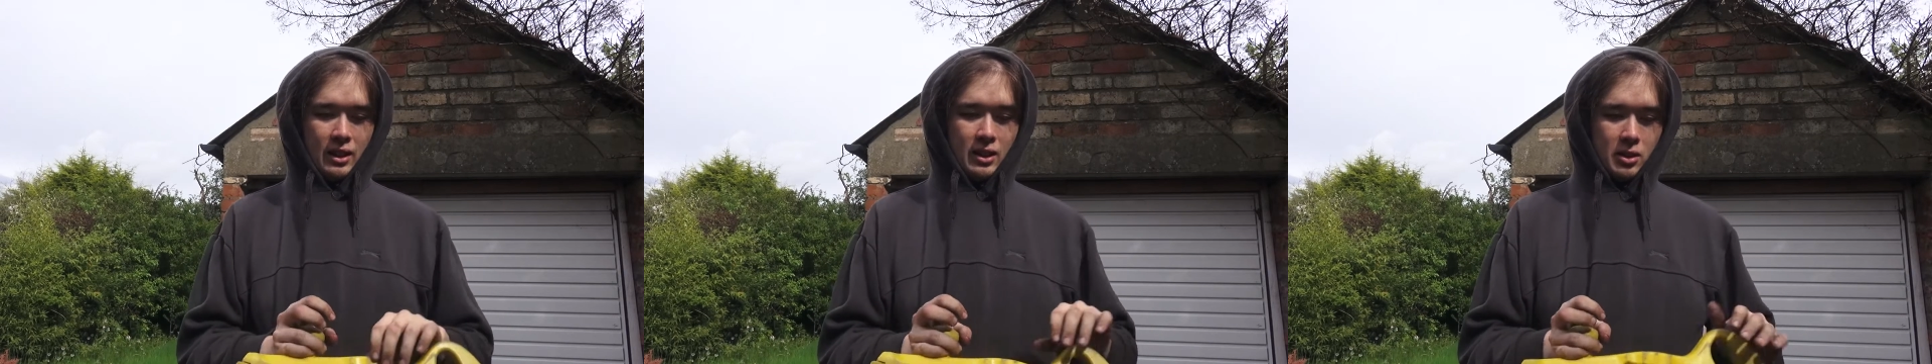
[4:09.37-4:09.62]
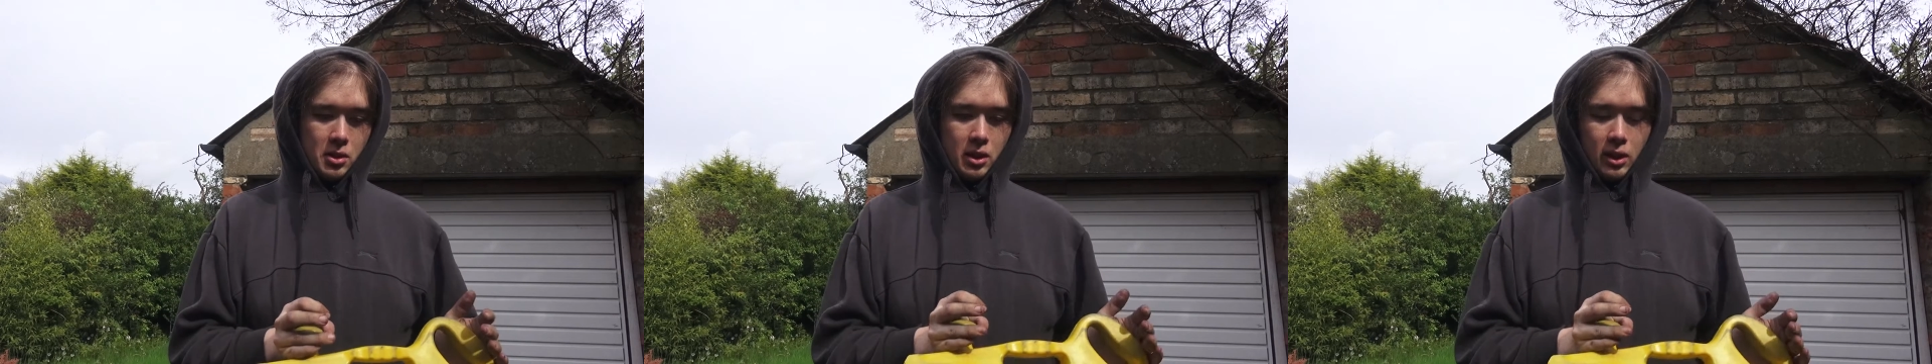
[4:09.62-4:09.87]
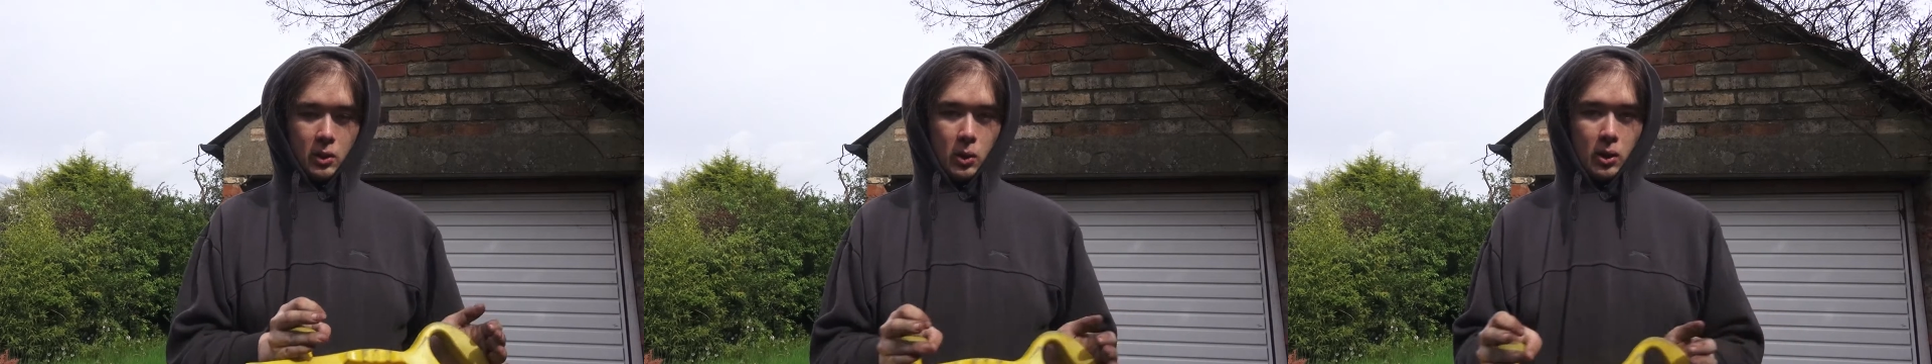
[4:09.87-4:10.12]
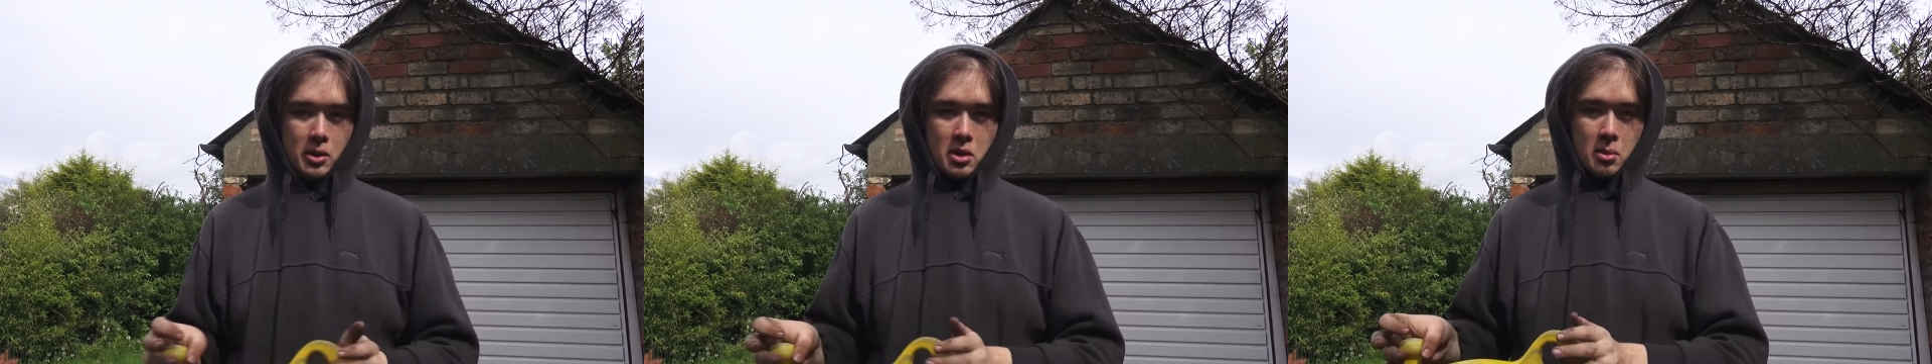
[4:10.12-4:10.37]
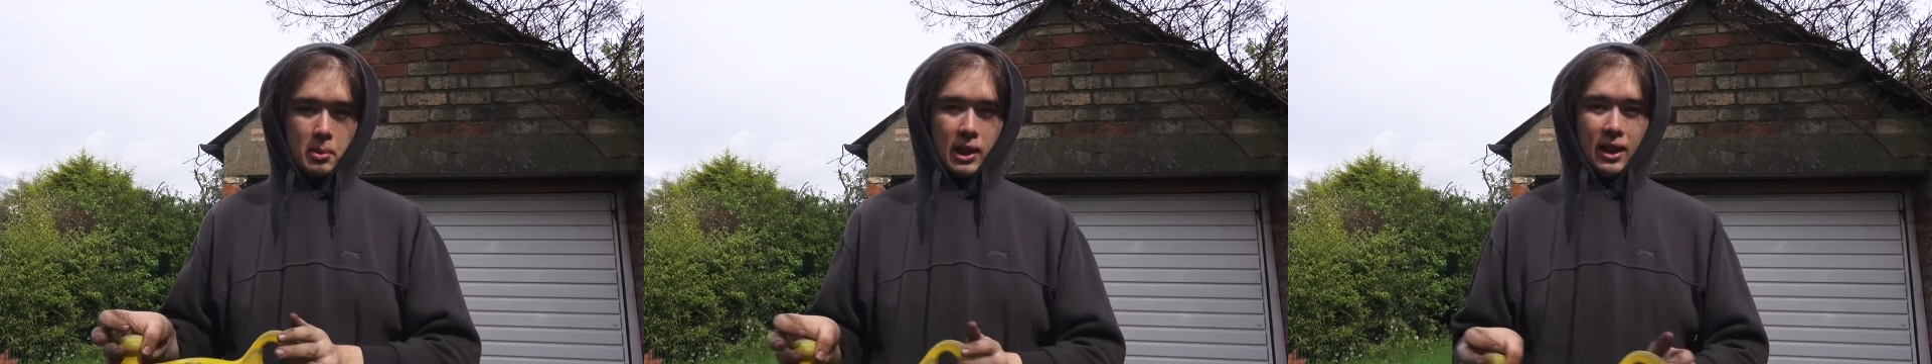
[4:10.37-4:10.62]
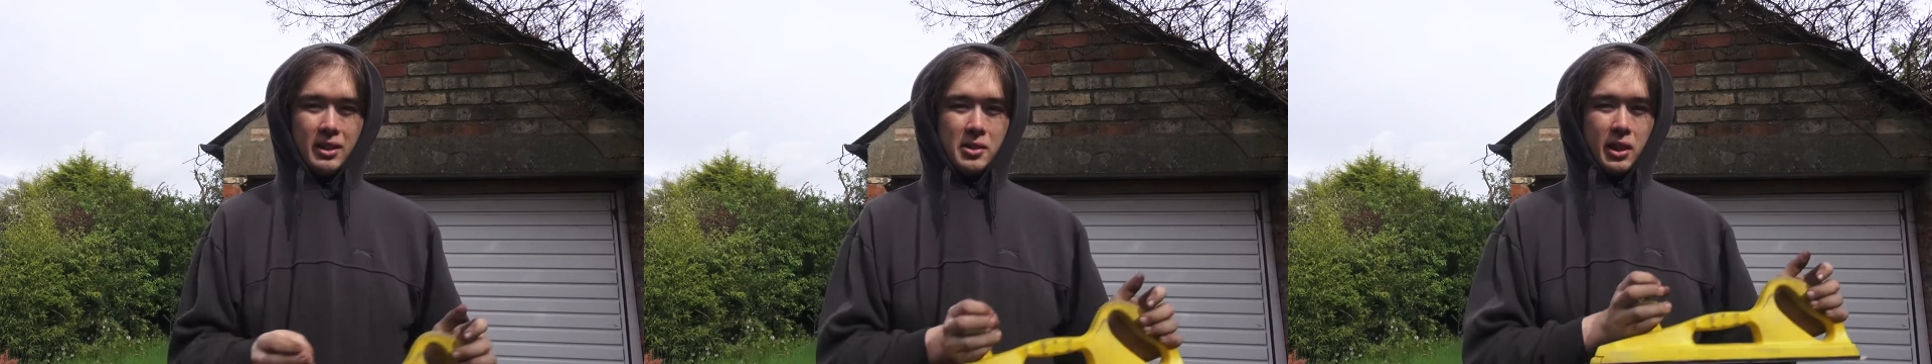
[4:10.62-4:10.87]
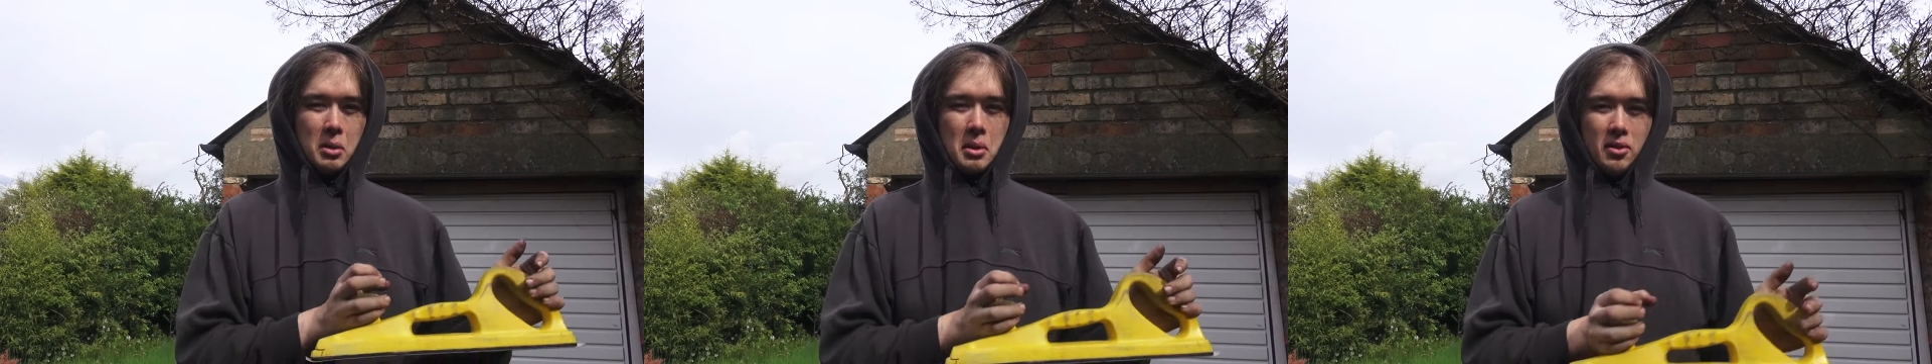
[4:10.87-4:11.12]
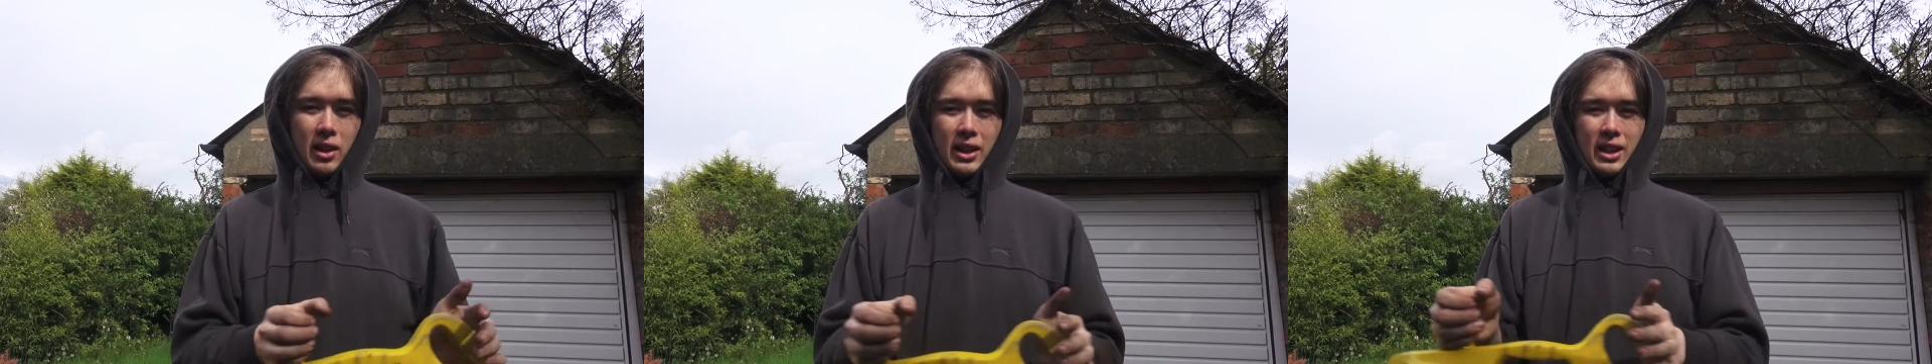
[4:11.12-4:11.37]
just across the block, tried to
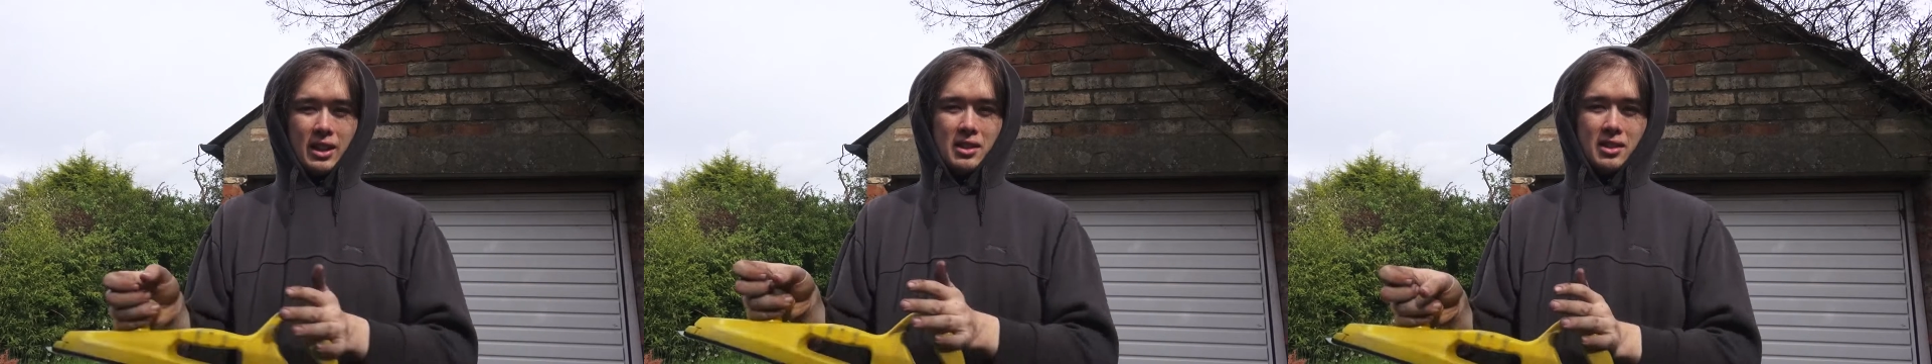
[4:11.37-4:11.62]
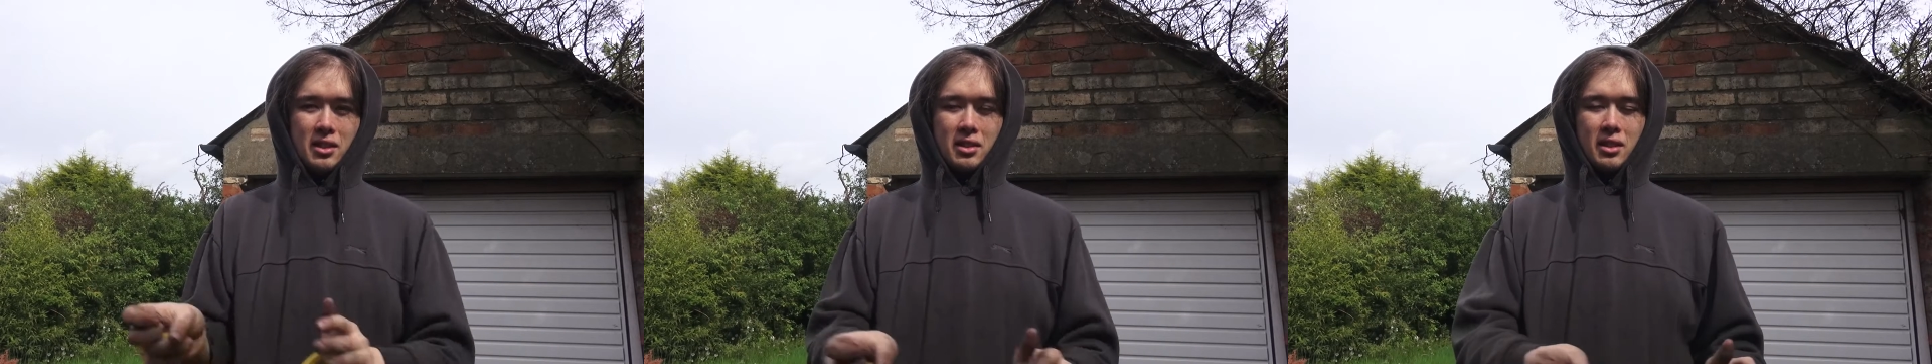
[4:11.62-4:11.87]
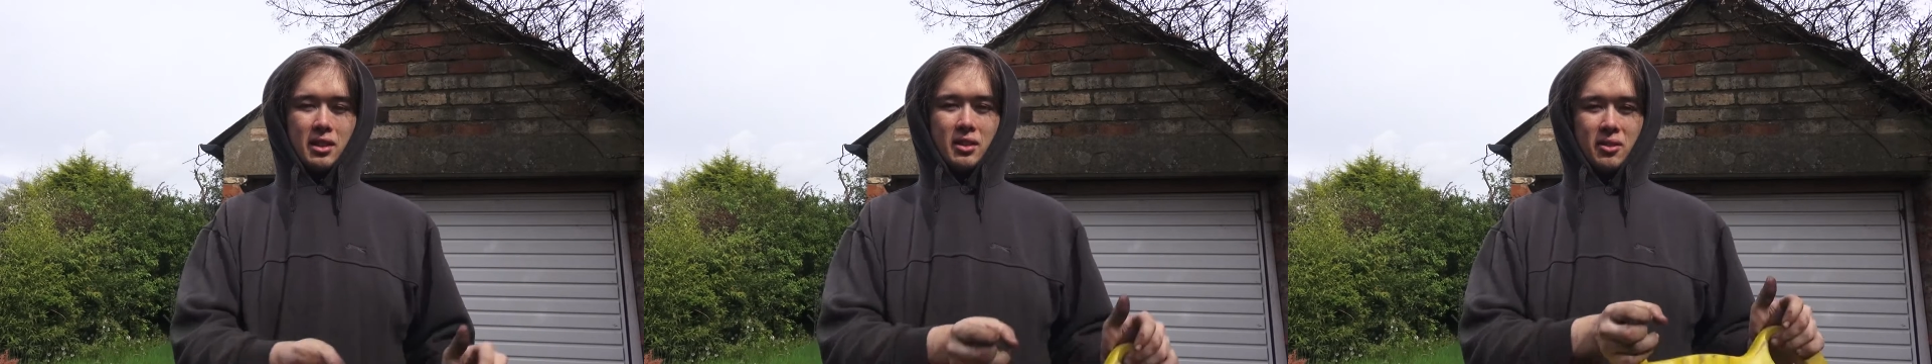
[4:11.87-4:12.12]
be very consistent